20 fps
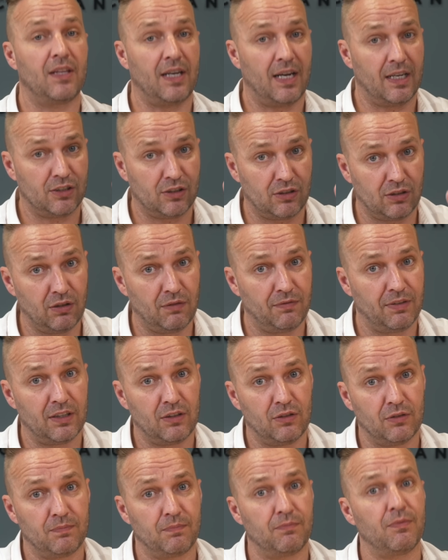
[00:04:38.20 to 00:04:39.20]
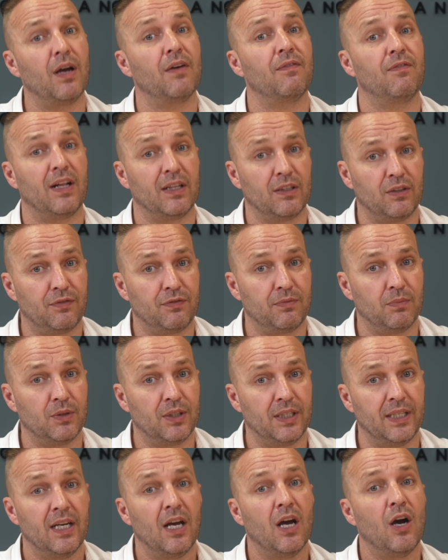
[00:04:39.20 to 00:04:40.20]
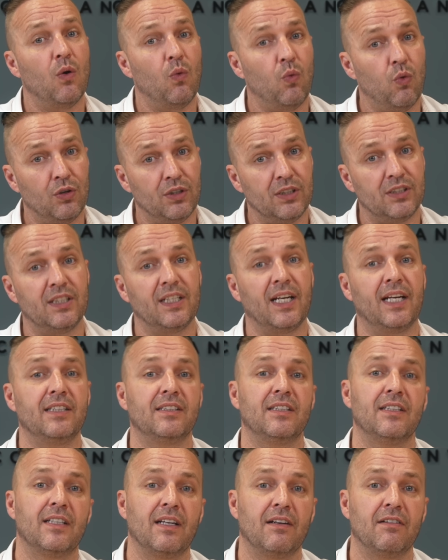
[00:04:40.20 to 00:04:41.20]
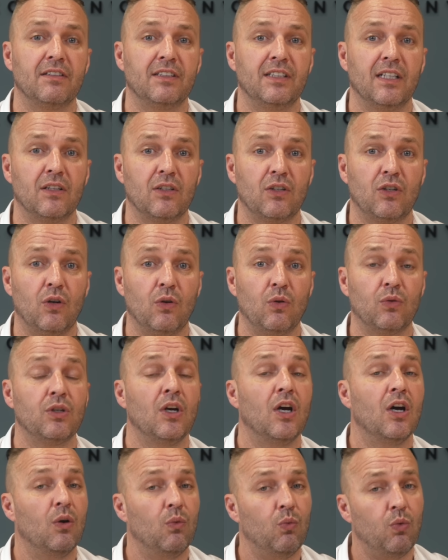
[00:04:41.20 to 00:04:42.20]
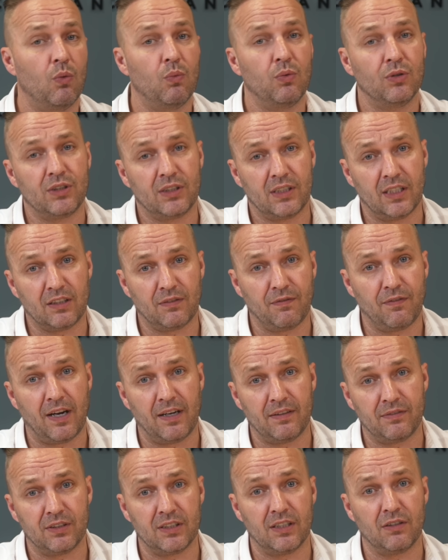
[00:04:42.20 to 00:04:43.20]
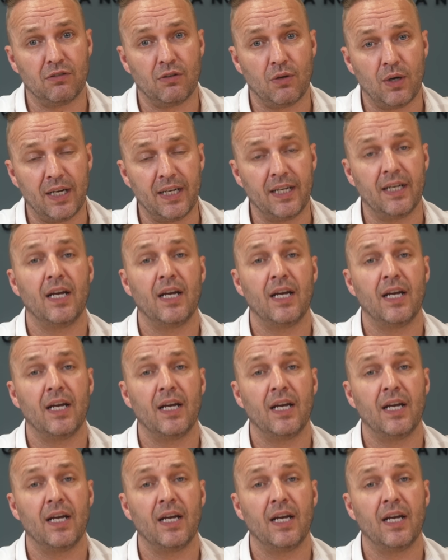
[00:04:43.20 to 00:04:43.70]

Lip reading: are still very good value for money. One is the 18 karat yellow gold 116508